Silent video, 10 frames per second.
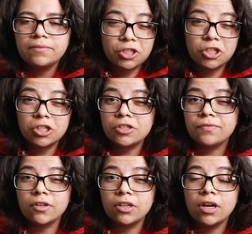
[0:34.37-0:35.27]
pictures
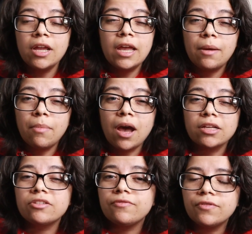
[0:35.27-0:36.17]
for a
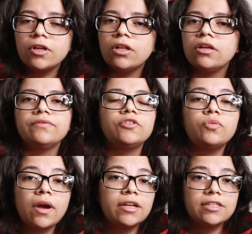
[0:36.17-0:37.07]
box full of
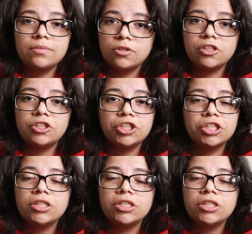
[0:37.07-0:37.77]
Twice merch.